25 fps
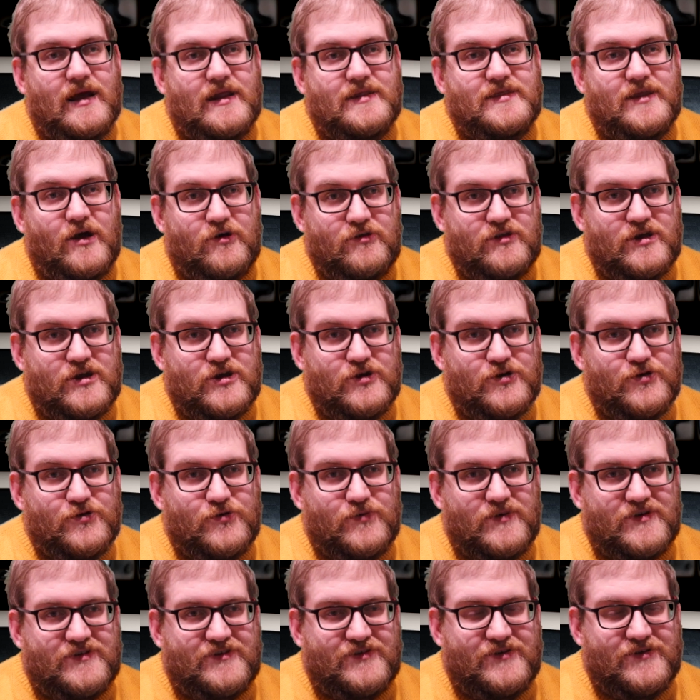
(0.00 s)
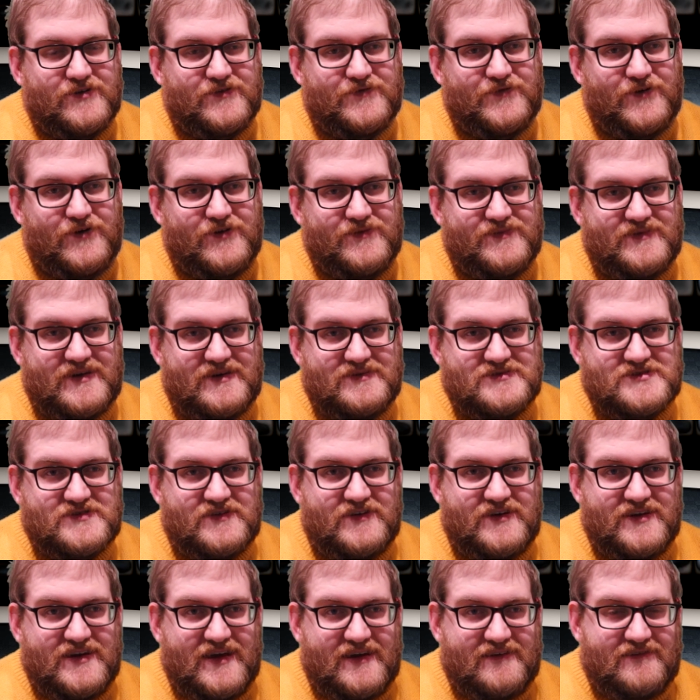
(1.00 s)
now that you know what to look for in terms of
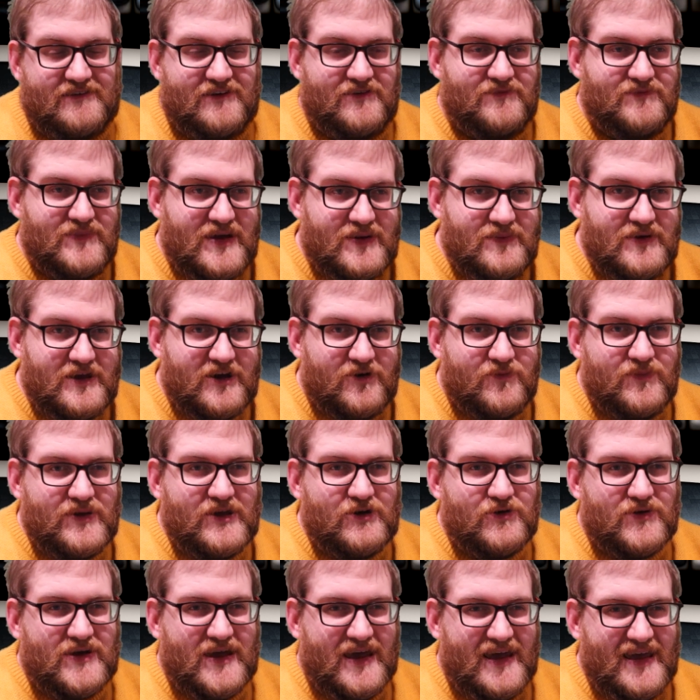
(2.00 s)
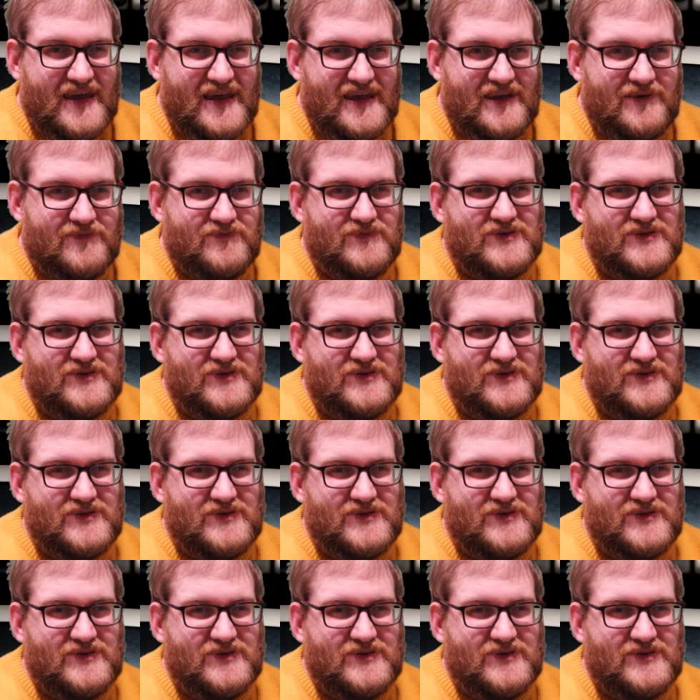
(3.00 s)
connector, maybe it'll be okay.